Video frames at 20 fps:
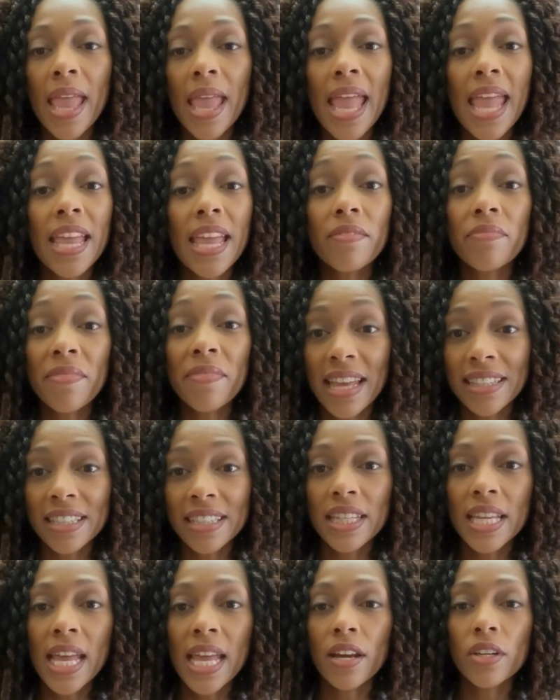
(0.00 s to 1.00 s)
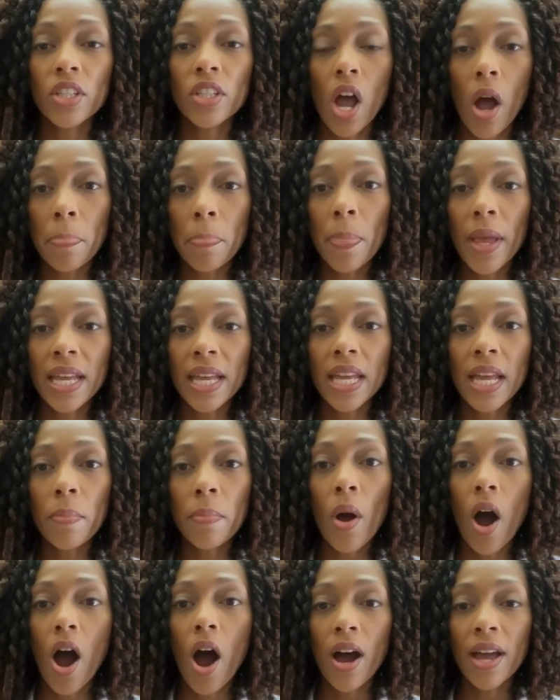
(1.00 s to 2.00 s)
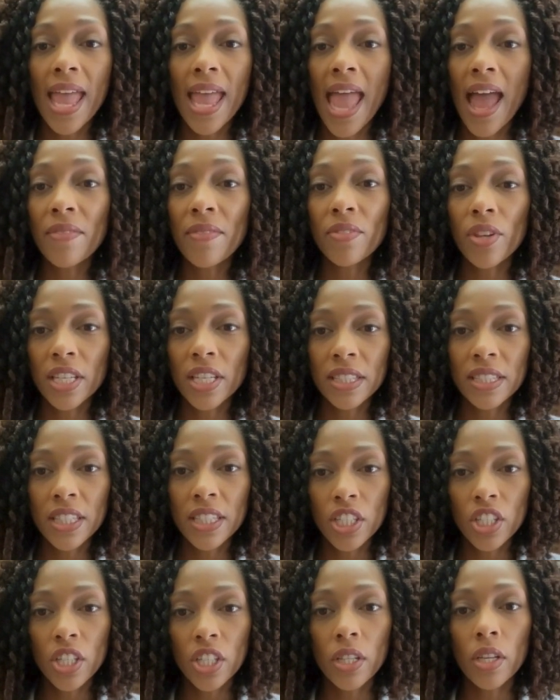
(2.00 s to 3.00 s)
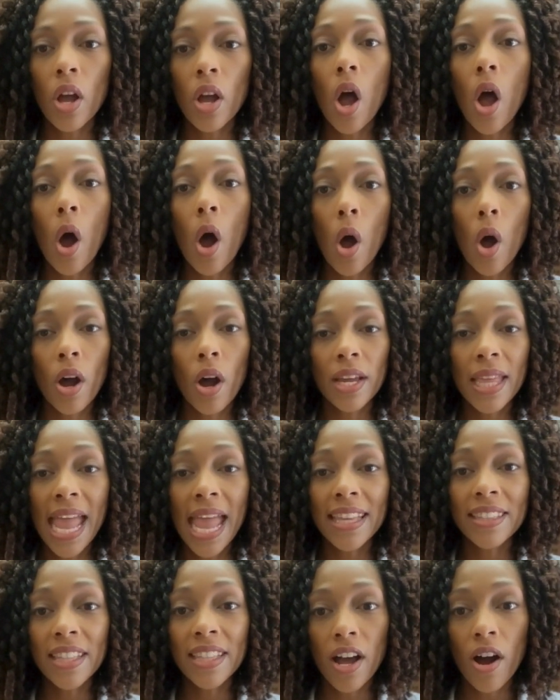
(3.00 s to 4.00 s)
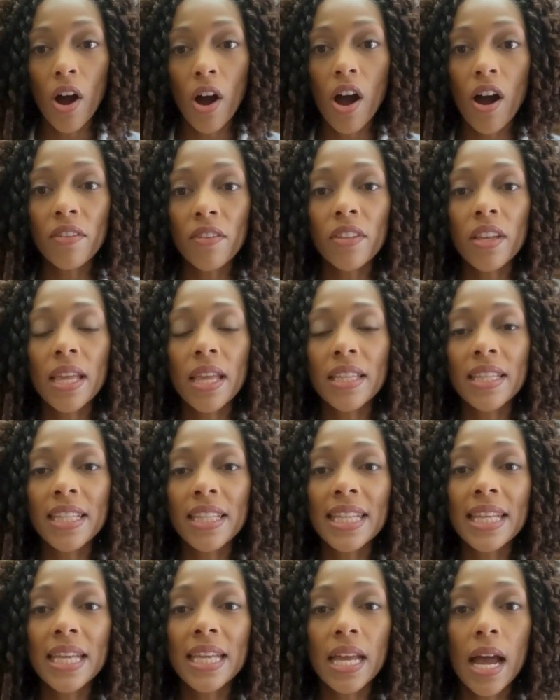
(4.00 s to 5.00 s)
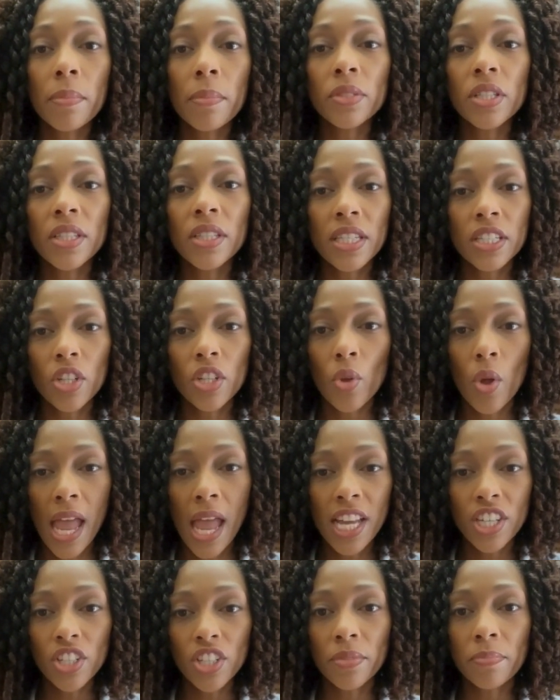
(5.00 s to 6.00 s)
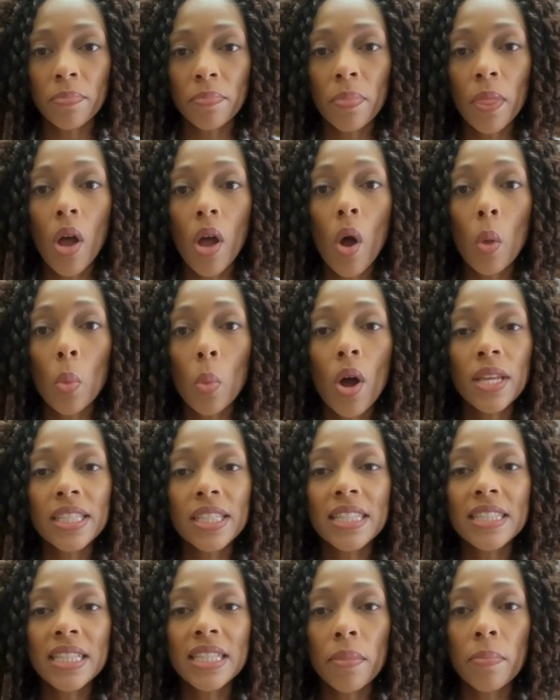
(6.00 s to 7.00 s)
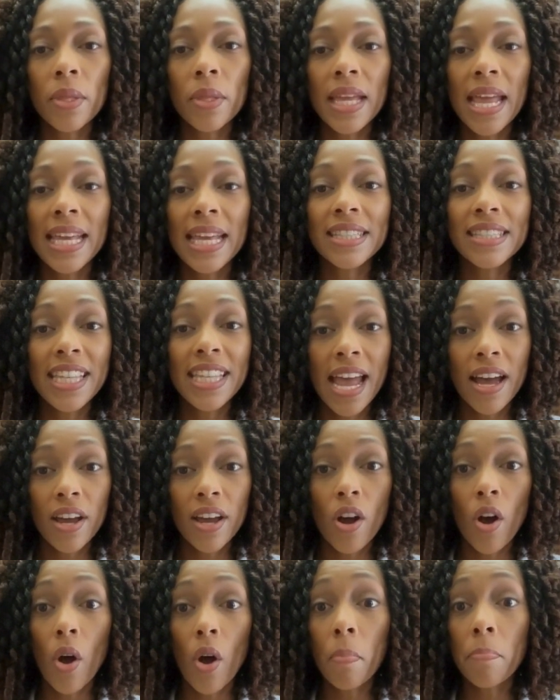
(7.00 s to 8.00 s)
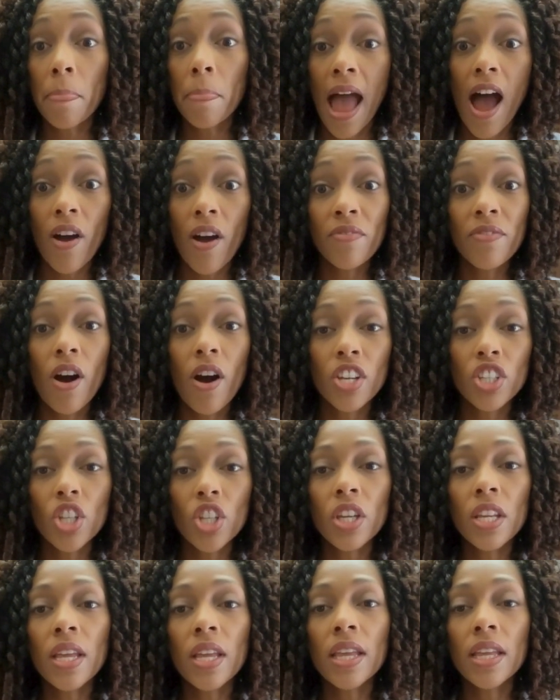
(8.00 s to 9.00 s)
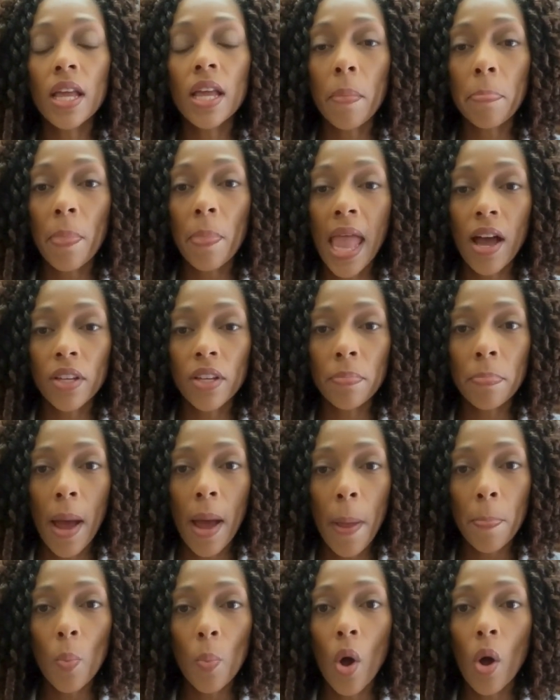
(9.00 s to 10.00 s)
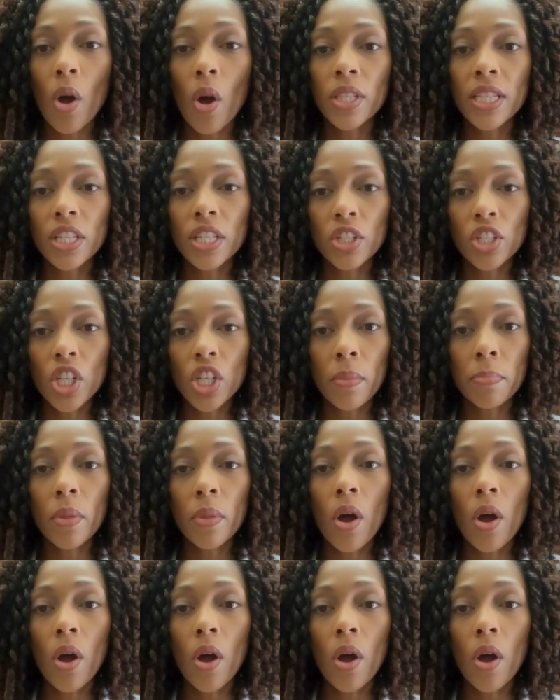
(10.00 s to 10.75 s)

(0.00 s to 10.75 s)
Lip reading: Investigators are picking apart every decision, or lack thereof, leading up to this crash. Was it simply a technical malfunction compounded by poor leadership,